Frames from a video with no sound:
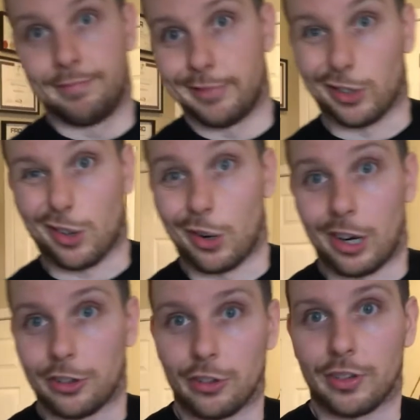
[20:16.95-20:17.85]
your
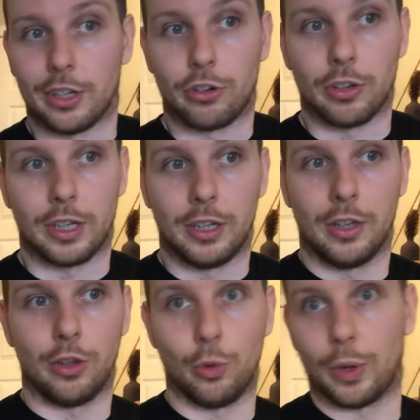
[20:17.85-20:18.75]
crotch, essentially,
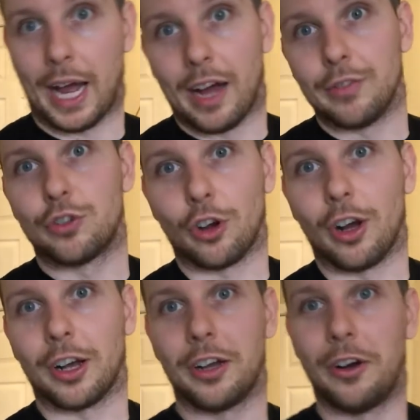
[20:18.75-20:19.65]
you would have
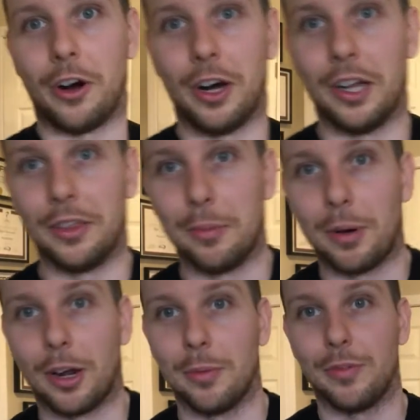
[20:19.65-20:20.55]
chalk on the
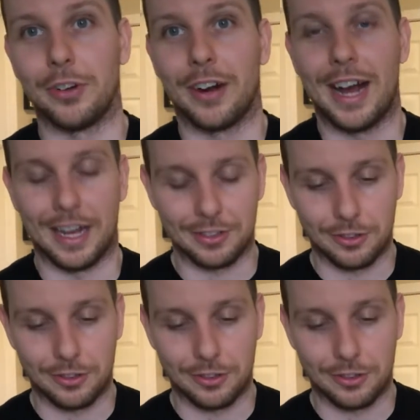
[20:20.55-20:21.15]
bottom of your ass.